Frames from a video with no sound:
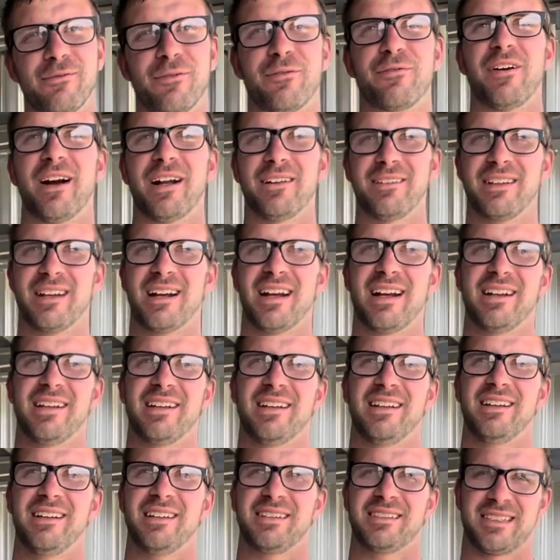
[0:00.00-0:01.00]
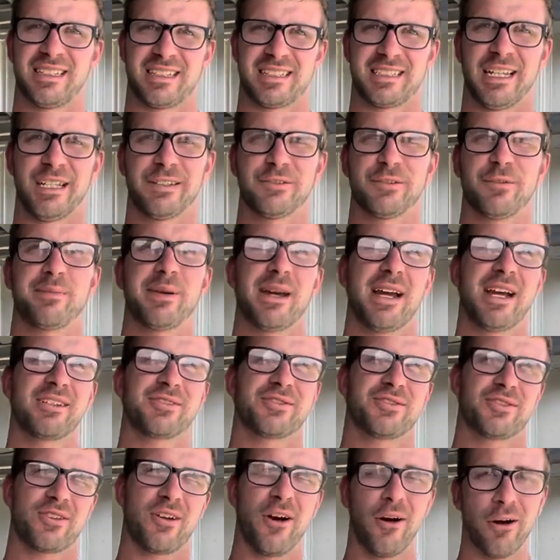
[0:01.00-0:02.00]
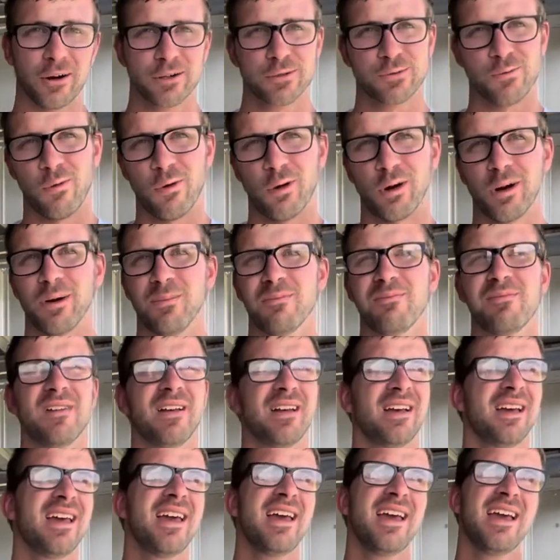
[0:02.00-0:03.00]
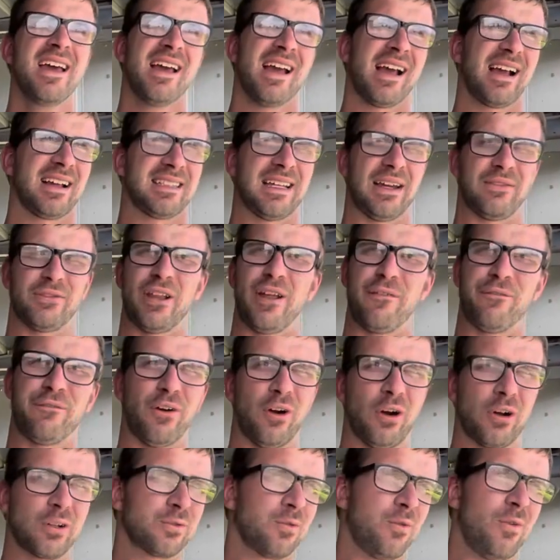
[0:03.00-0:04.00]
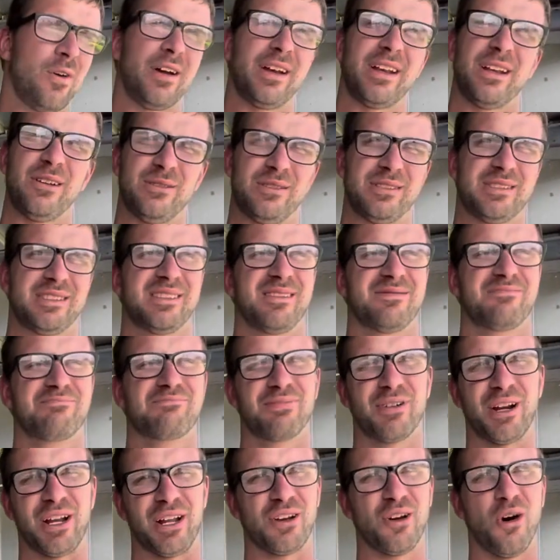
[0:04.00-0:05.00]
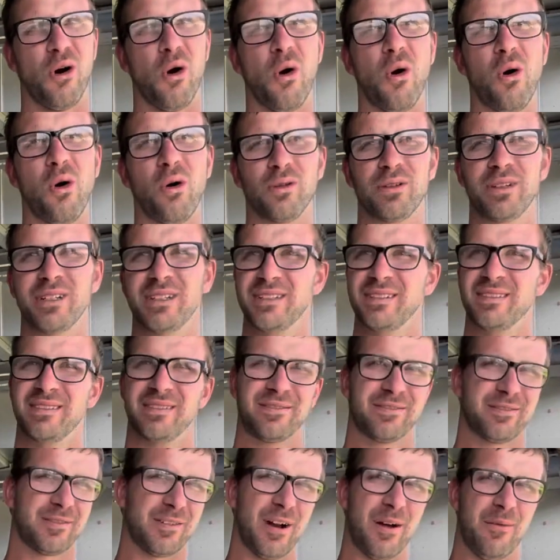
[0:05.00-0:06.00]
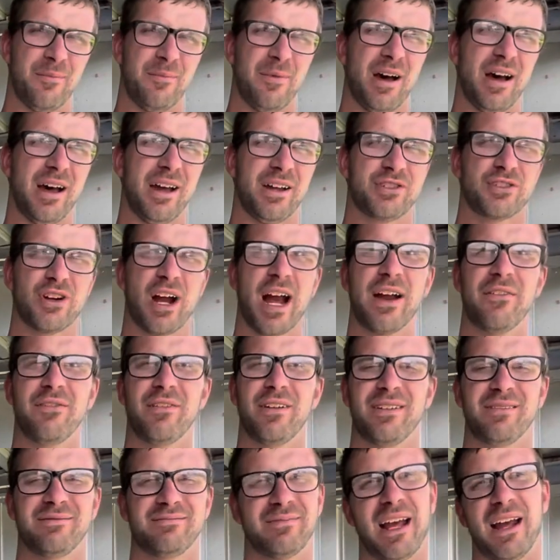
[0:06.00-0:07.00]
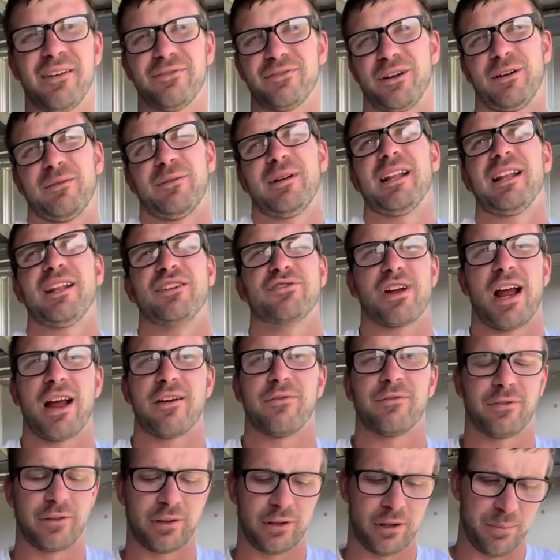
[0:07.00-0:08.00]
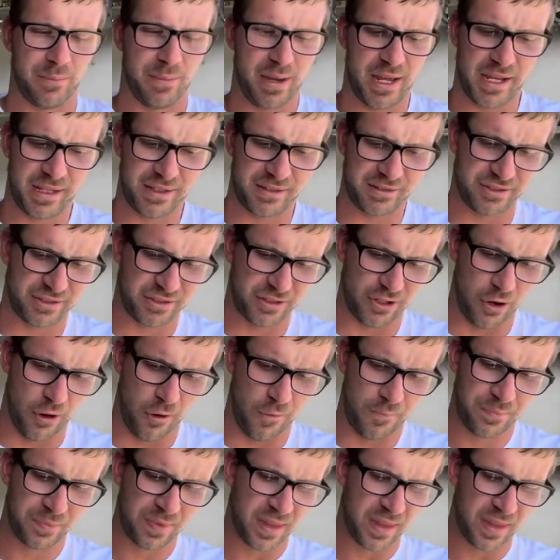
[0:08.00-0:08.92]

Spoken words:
we finally got a successful pass. The car's warm. After that first one, it was pretty cold from drive. After we did drive for a little bit, so